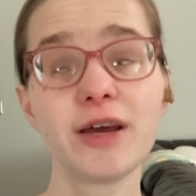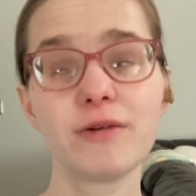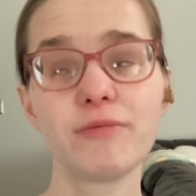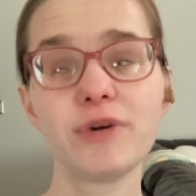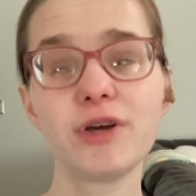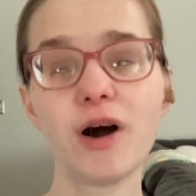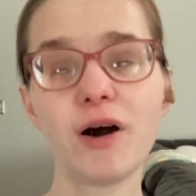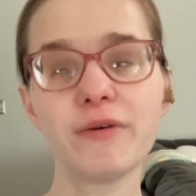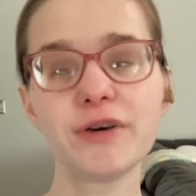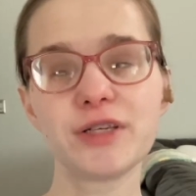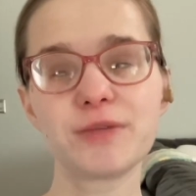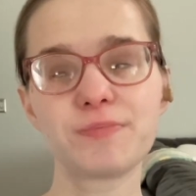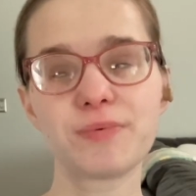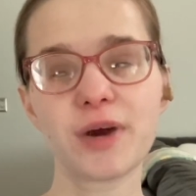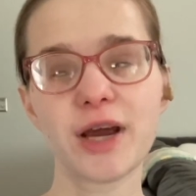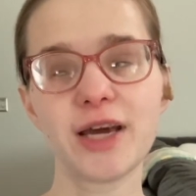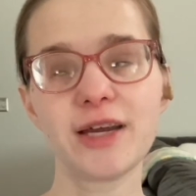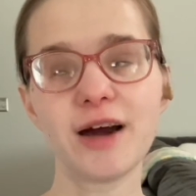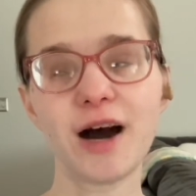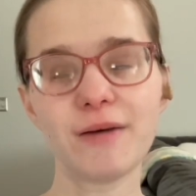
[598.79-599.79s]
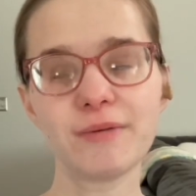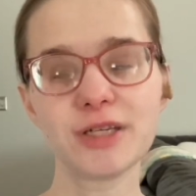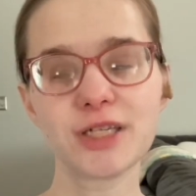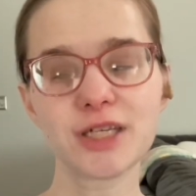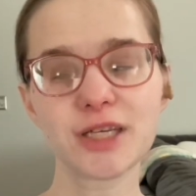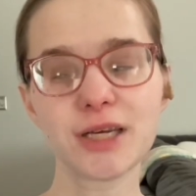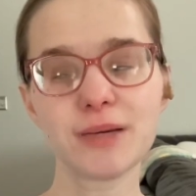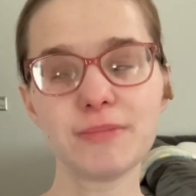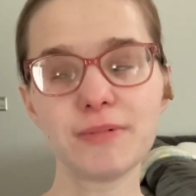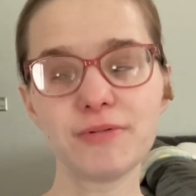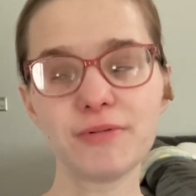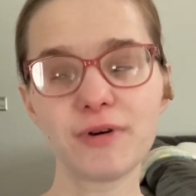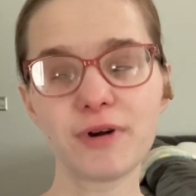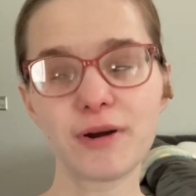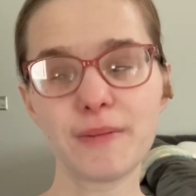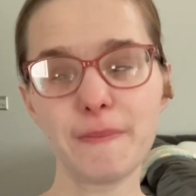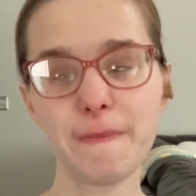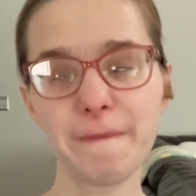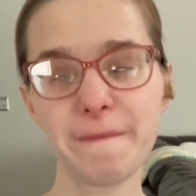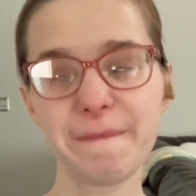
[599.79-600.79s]
we always prayed, obviously,
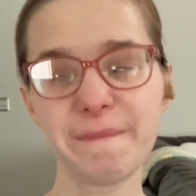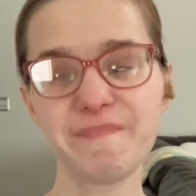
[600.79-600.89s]
before.